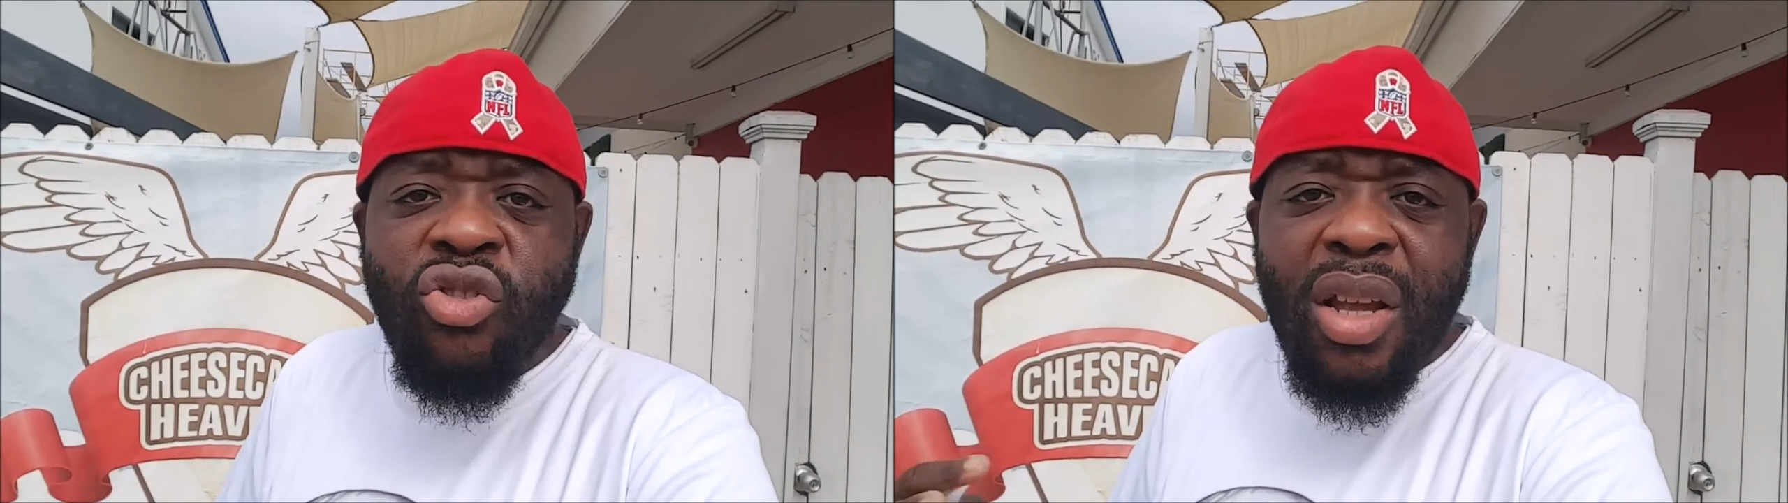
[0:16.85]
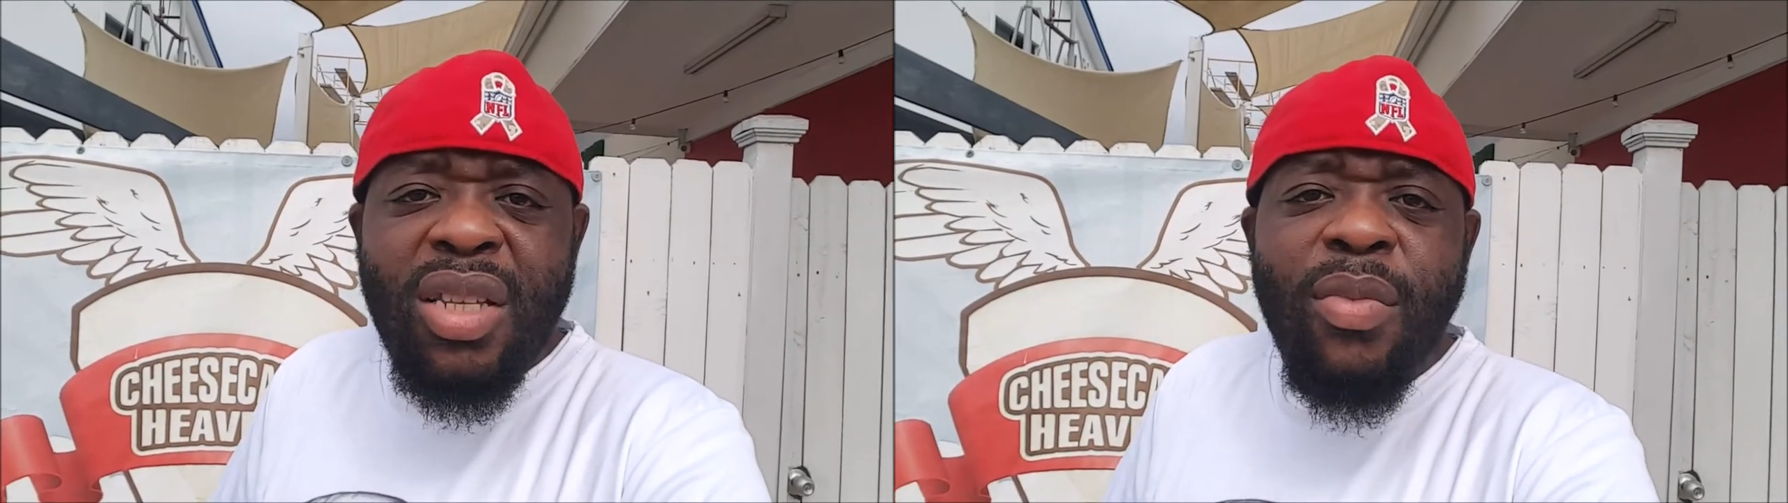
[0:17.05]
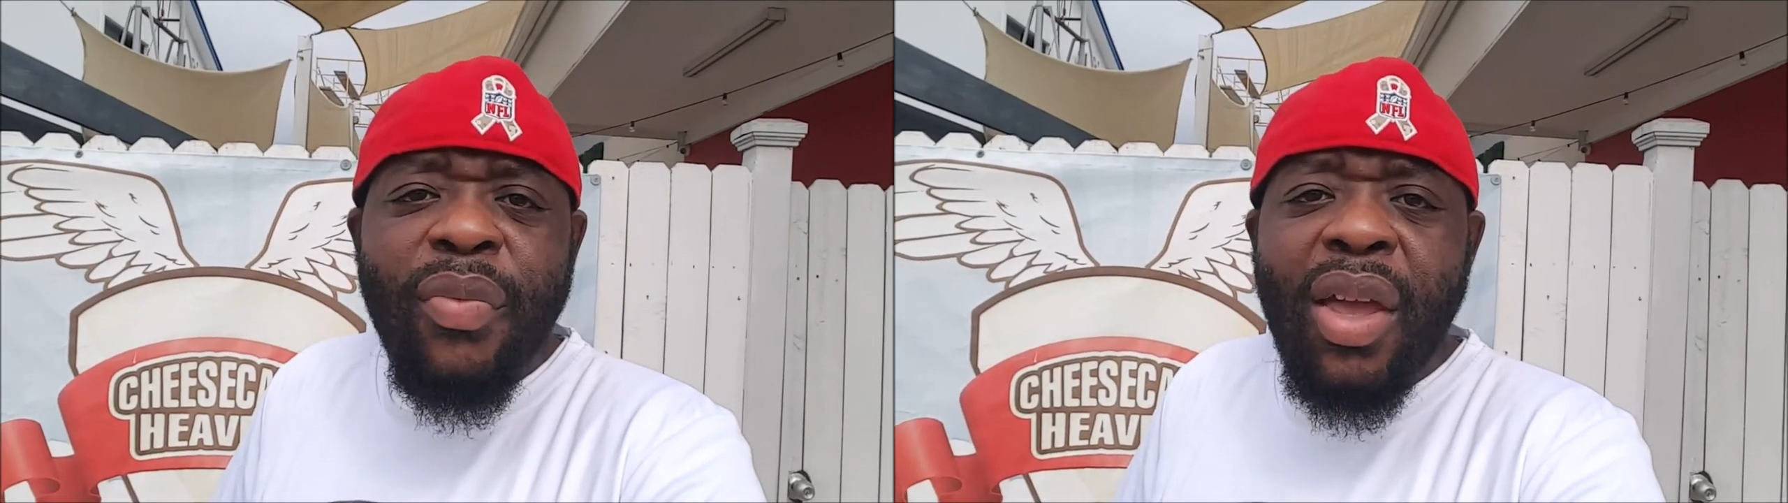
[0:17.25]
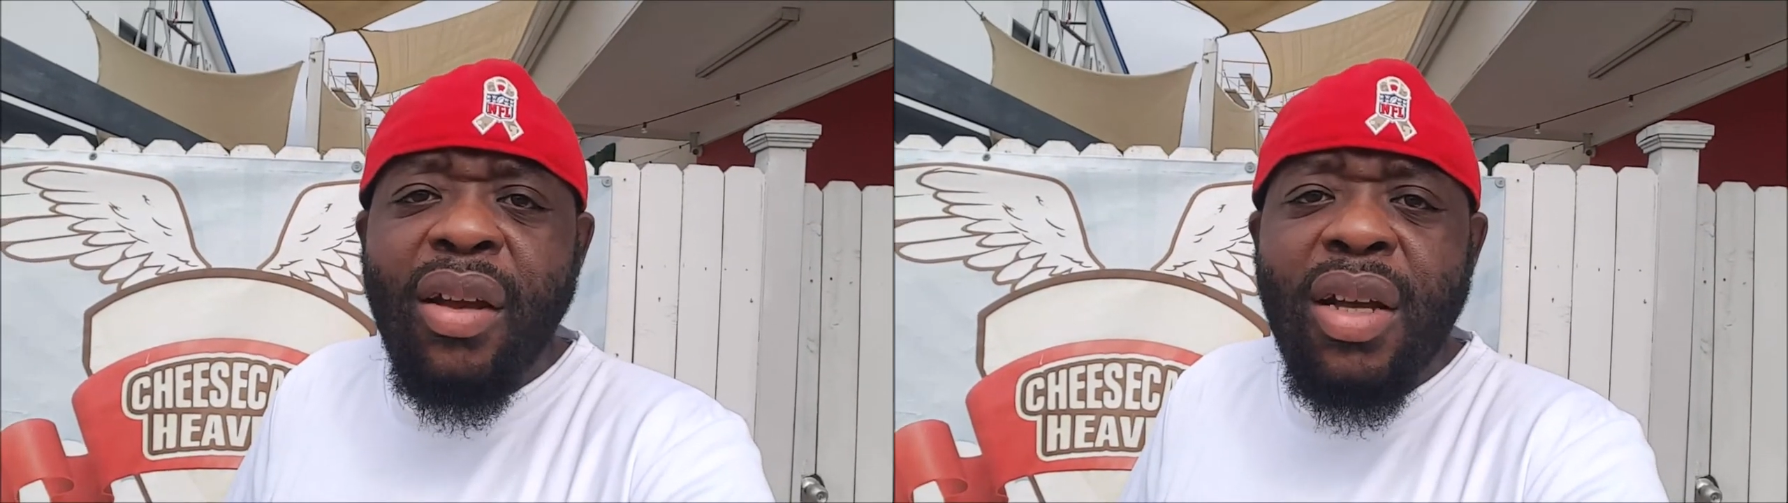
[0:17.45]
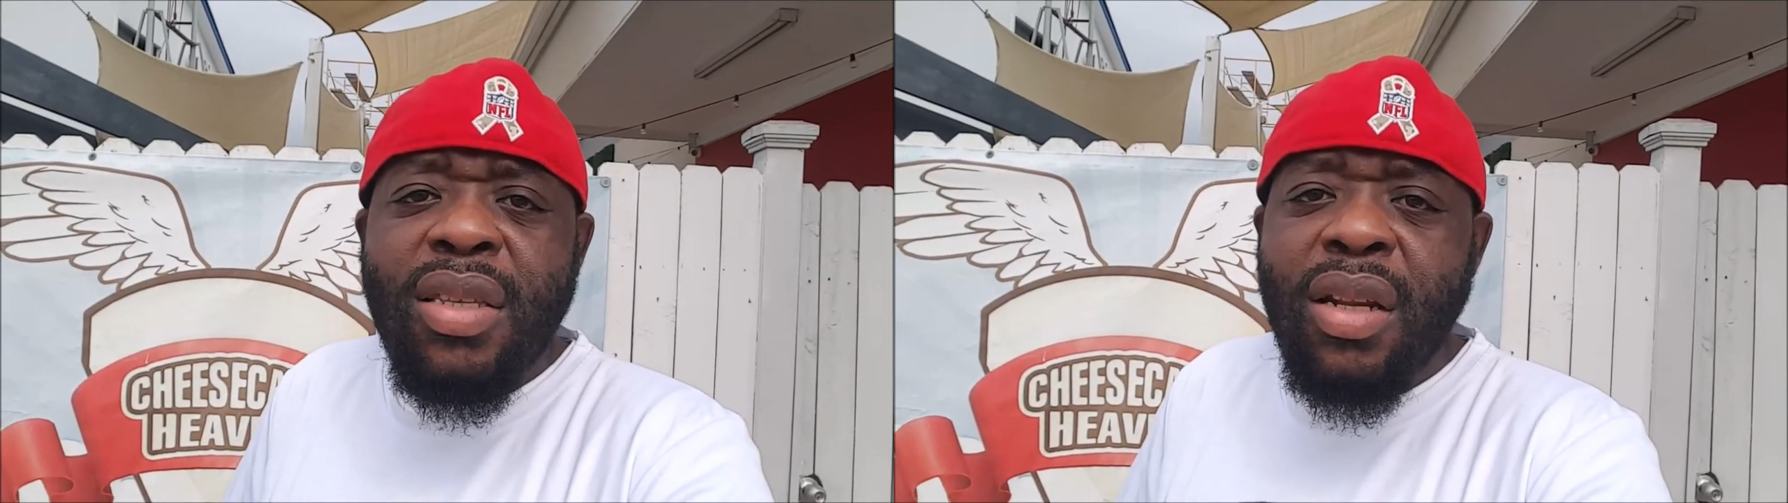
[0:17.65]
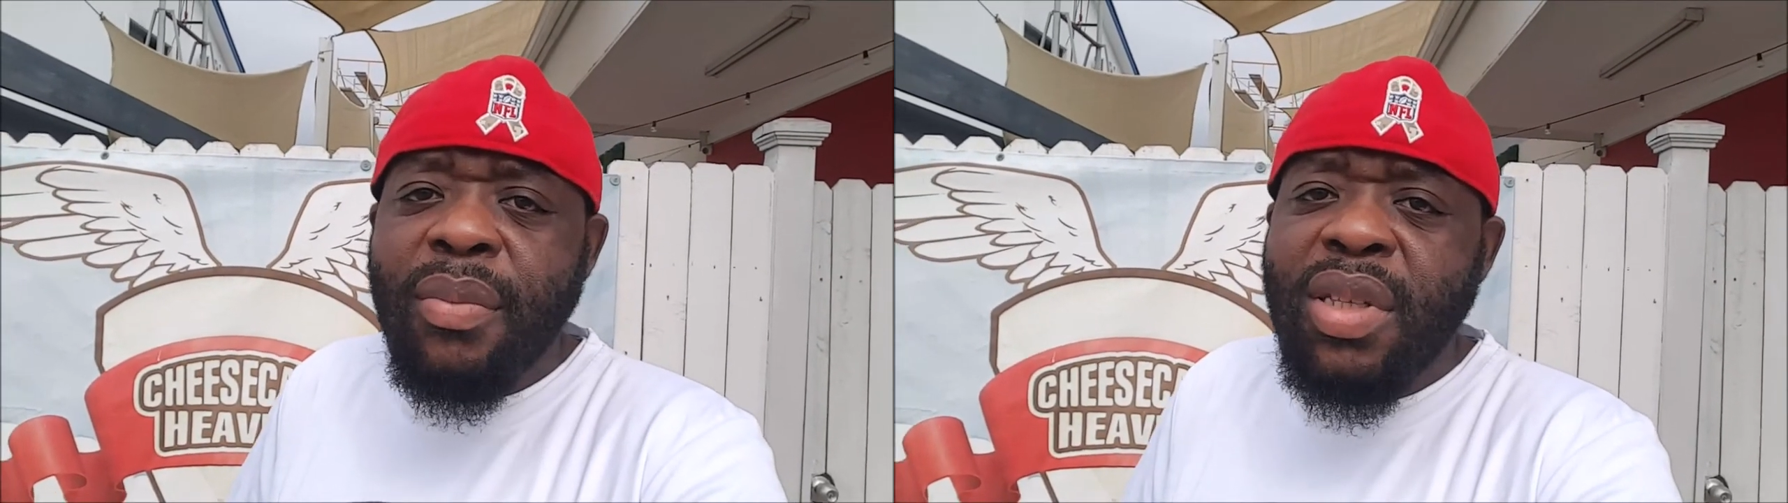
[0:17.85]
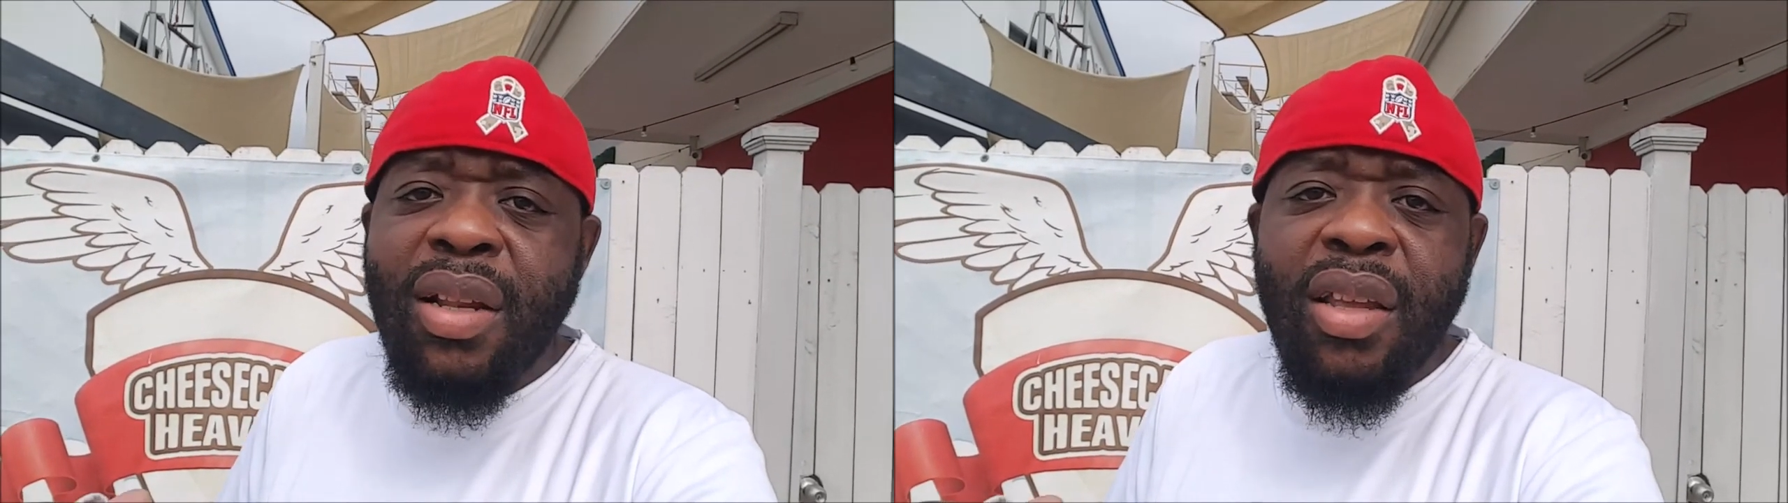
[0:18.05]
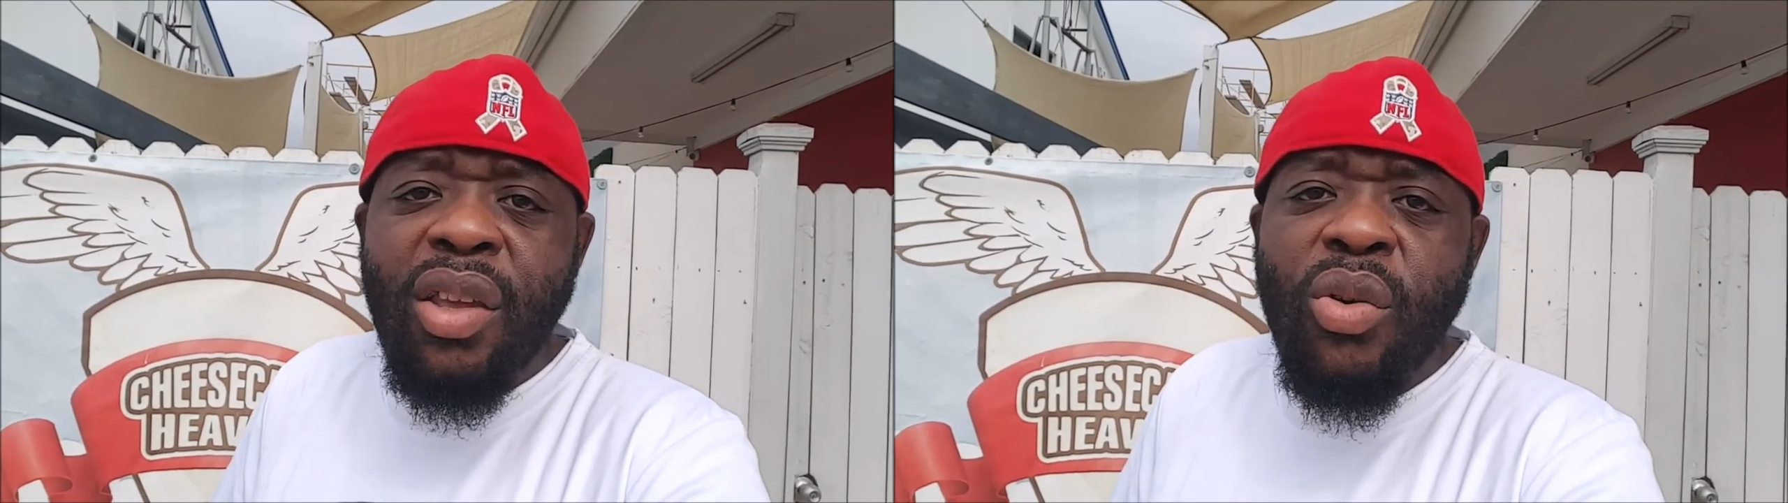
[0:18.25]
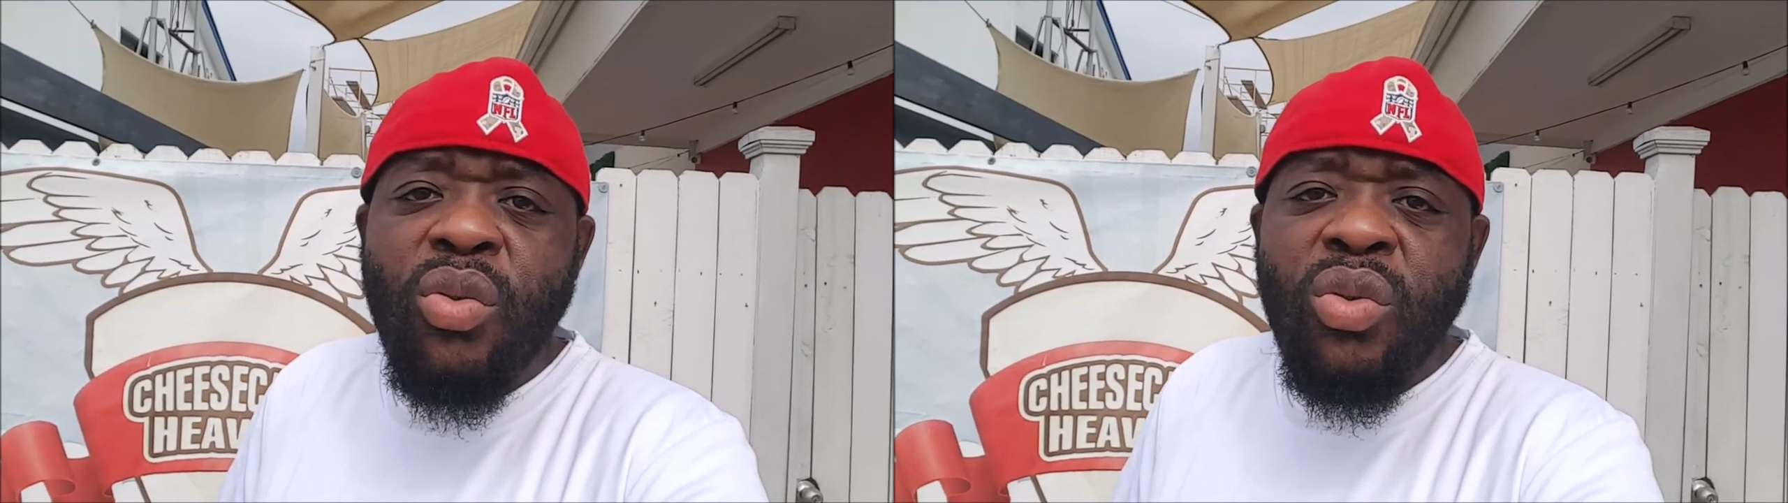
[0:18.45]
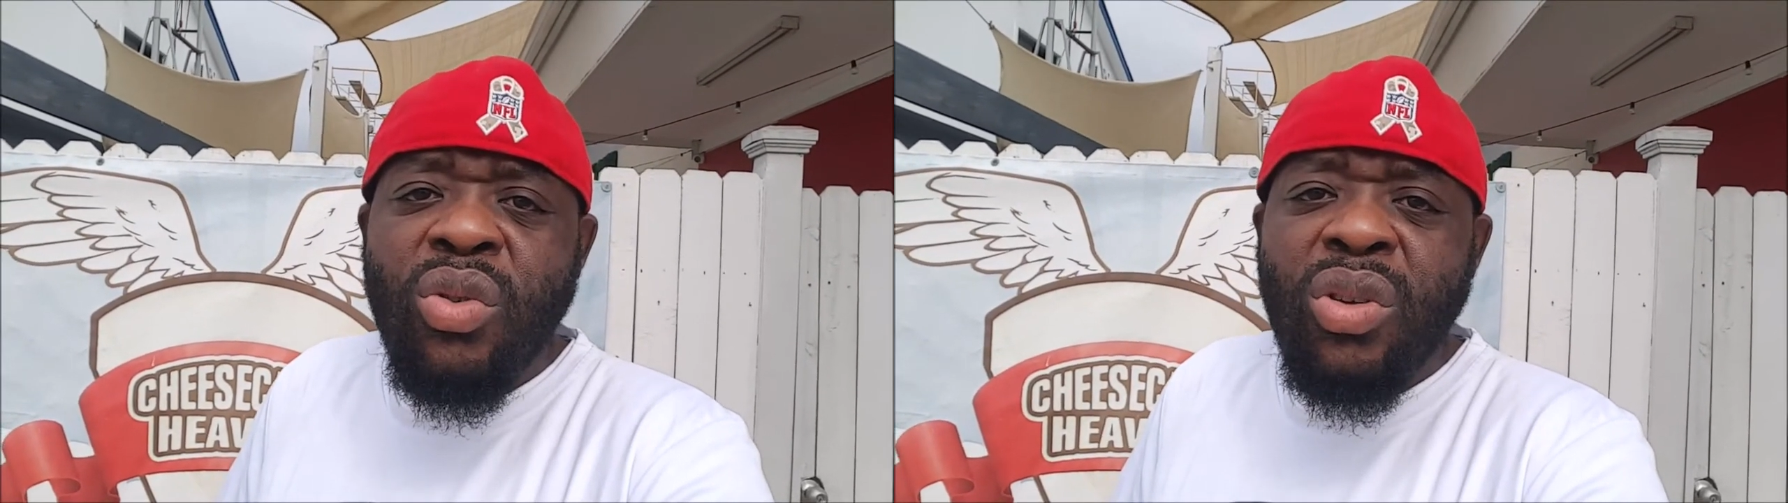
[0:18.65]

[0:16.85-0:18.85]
try some of their goods and I'm telling you,